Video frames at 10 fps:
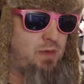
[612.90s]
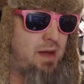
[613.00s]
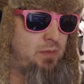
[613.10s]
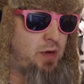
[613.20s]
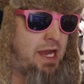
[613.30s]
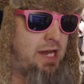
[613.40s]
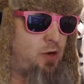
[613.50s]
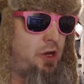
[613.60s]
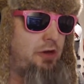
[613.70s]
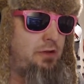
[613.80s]
membrane
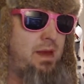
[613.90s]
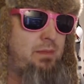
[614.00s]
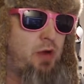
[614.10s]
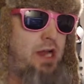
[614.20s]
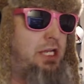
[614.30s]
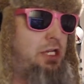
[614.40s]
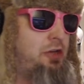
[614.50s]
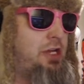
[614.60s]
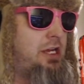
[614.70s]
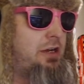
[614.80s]
or your membrane in
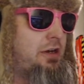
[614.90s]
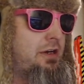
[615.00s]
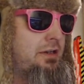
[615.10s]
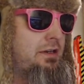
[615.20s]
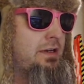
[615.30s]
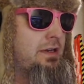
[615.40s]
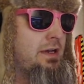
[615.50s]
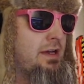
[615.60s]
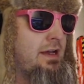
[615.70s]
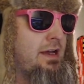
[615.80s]
your ear,
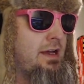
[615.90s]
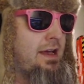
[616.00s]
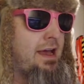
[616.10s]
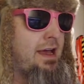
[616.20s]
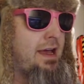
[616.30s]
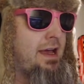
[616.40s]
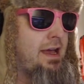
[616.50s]
and